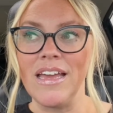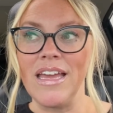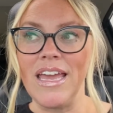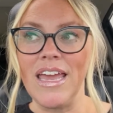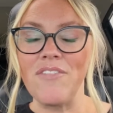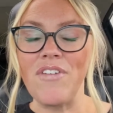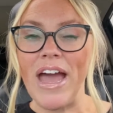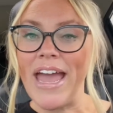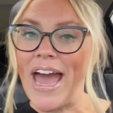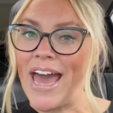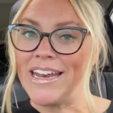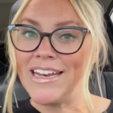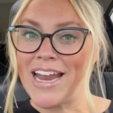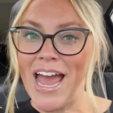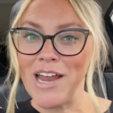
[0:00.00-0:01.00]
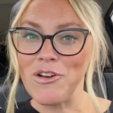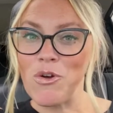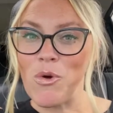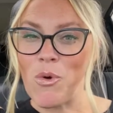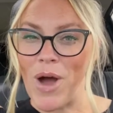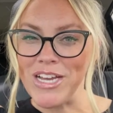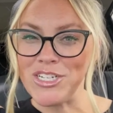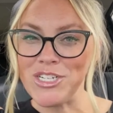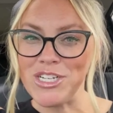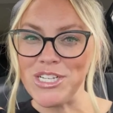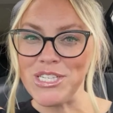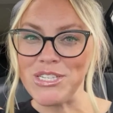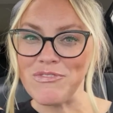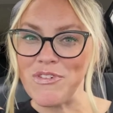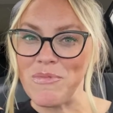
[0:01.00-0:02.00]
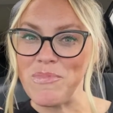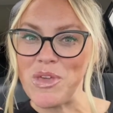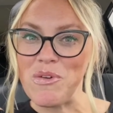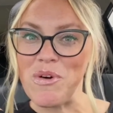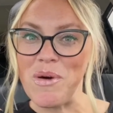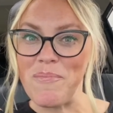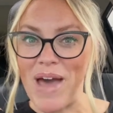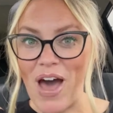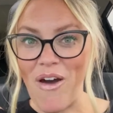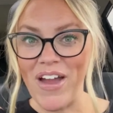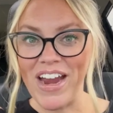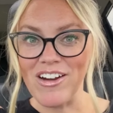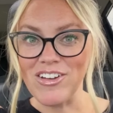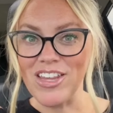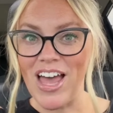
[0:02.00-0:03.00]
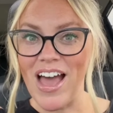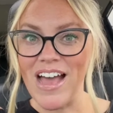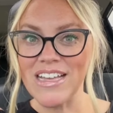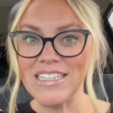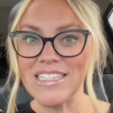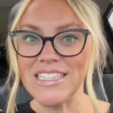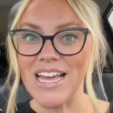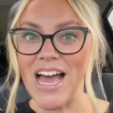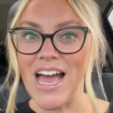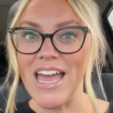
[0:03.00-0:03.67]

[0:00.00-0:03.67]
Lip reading: if I hadn't had questions from you about hair loss,